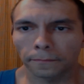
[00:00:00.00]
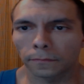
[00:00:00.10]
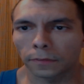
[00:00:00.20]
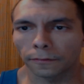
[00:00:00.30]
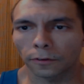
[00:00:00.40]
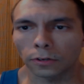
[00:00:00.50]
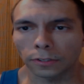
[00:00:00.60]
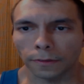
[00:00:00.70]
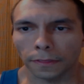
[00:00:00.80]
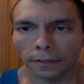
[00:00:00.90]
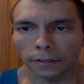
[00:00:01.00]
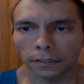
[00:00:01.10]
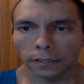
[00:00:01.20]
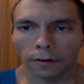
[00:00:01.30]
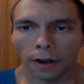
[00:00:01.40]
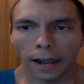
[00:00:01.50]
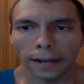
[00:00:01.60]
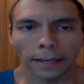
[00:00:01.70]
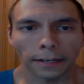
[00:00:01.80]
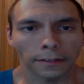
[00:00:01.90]
Of course, with
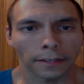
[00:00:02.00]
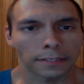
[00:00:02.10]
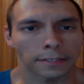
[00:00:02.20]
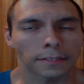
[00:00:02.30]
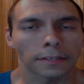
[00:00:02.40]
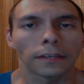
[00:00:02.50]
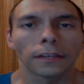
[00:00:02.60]
Heidegger, that's